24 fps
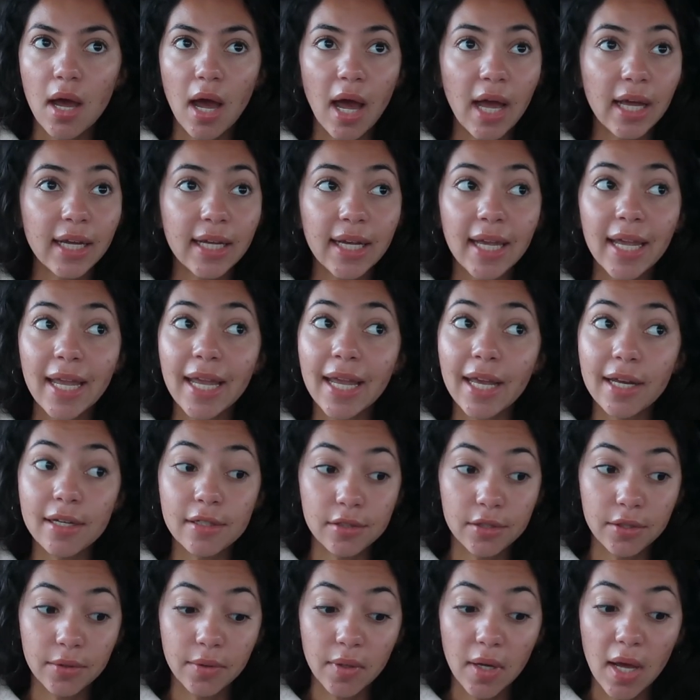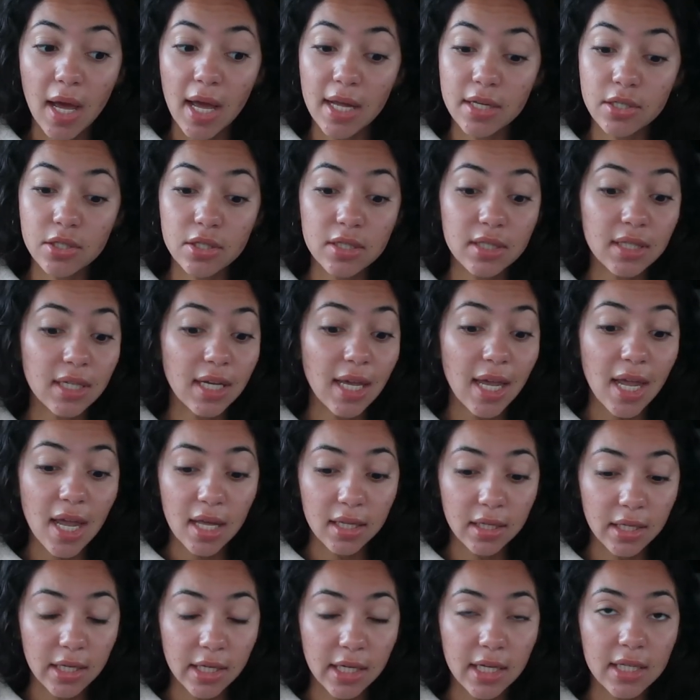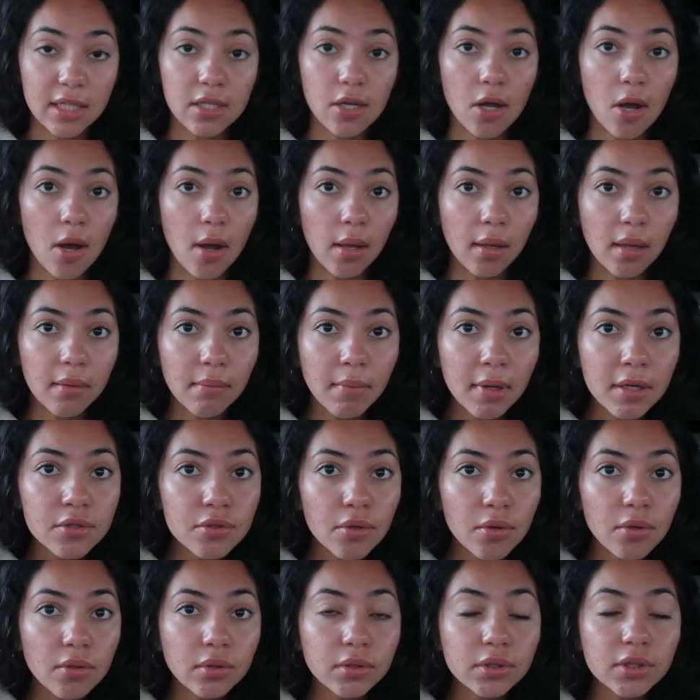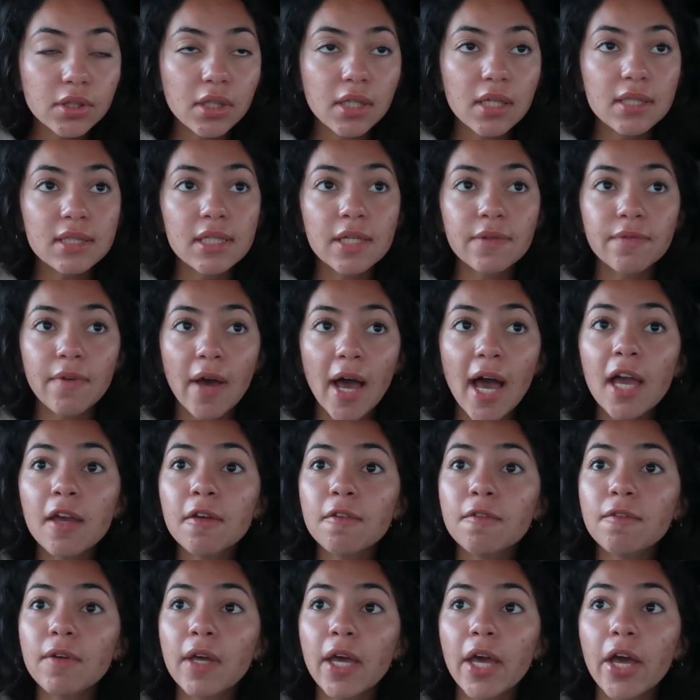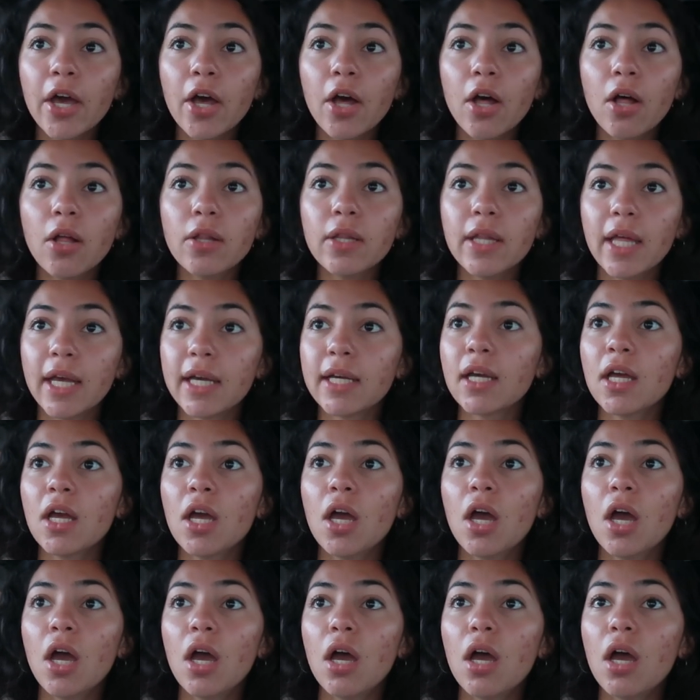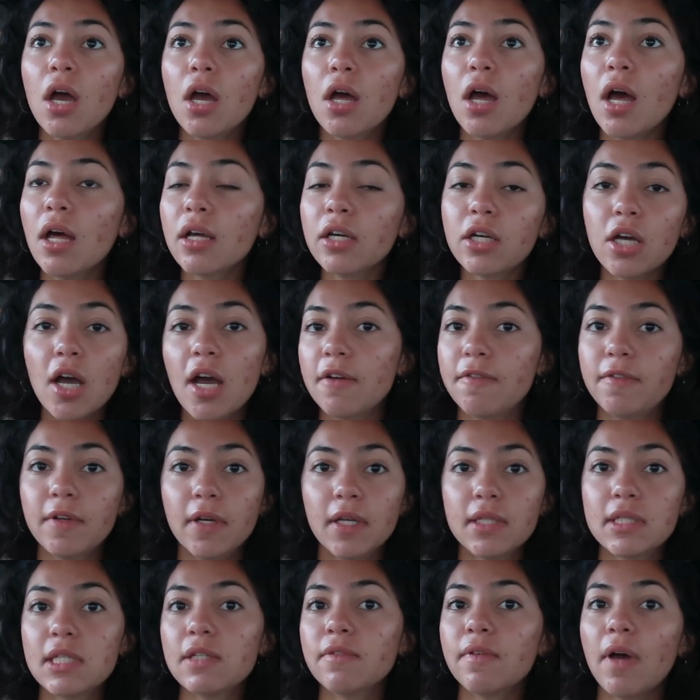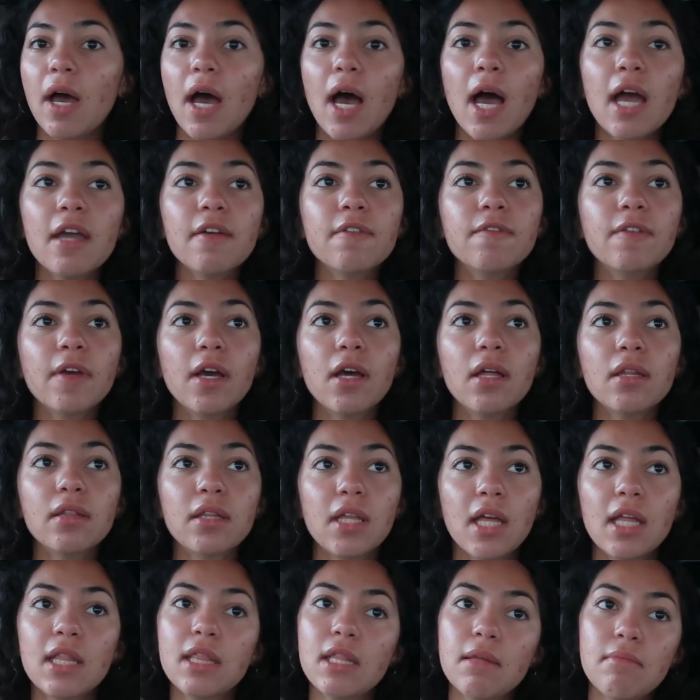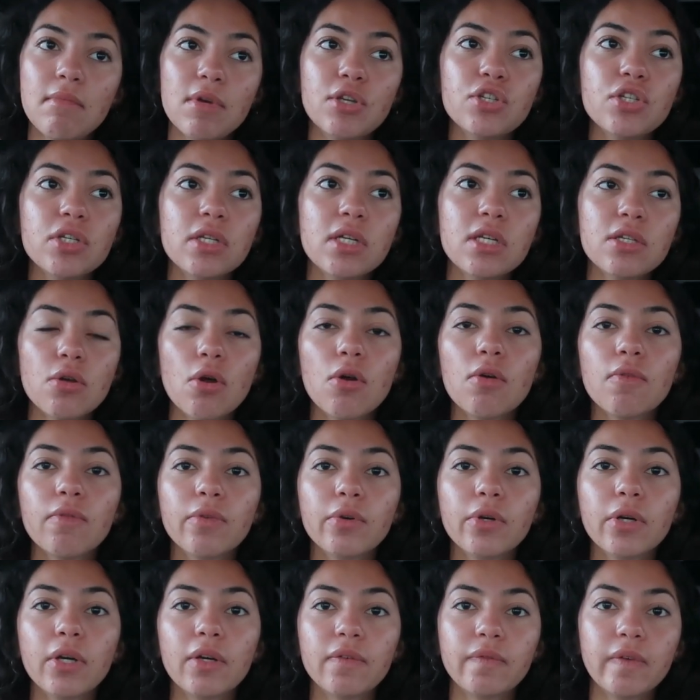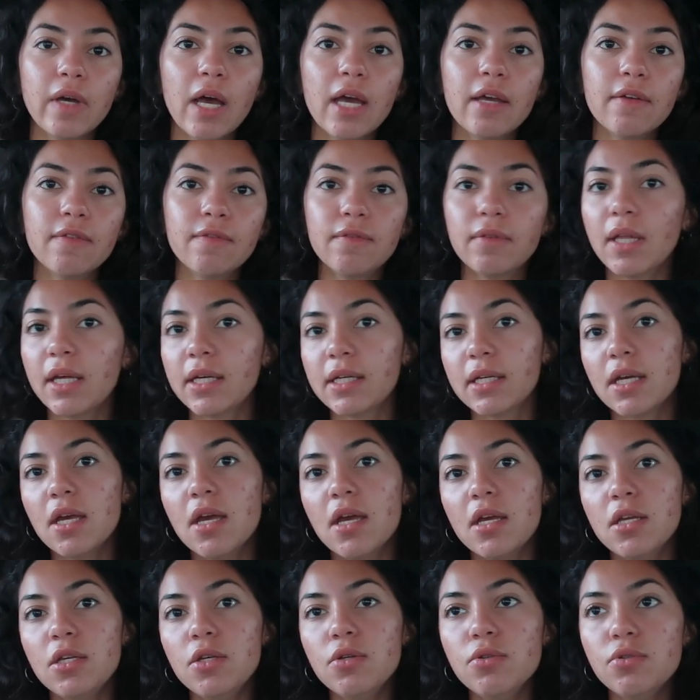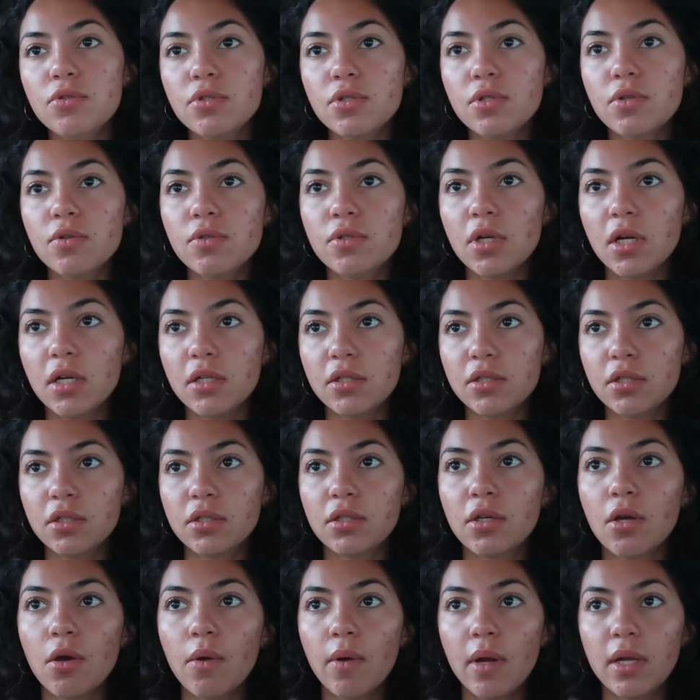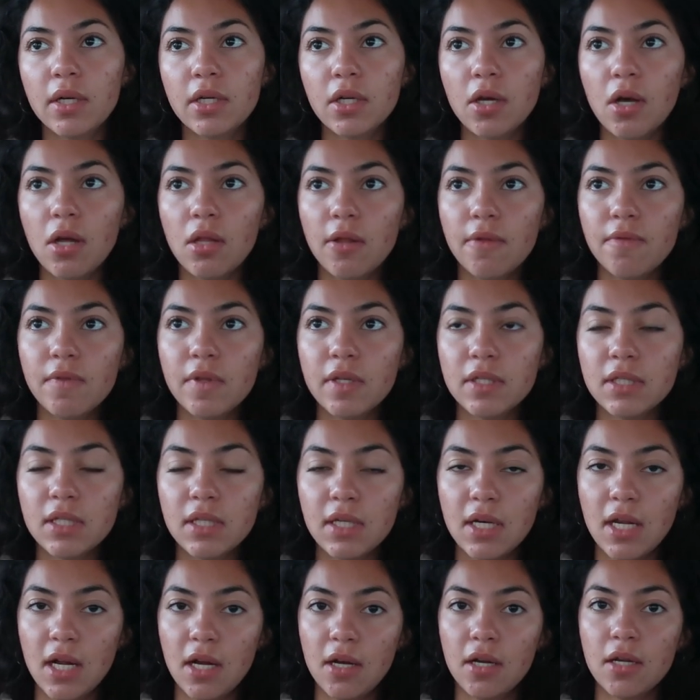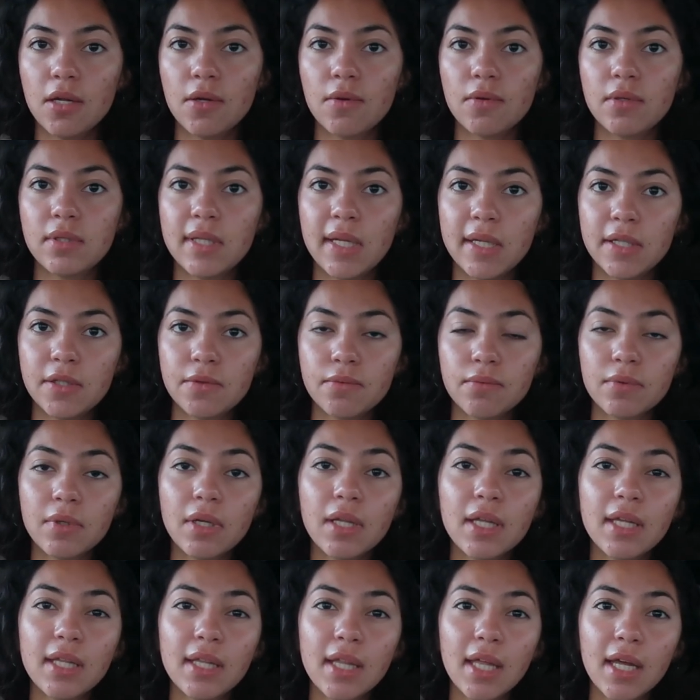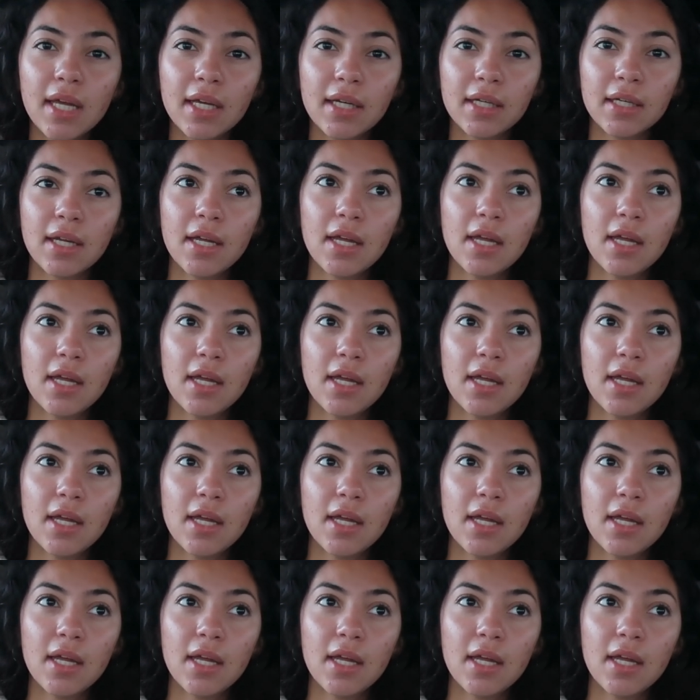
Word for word: I can't do it. I just can't. Like, it's all on my shoulders. If I fail, like, God fails. If I fail, then the mission is over. If I like you you start to go into all of these scenarios that's really like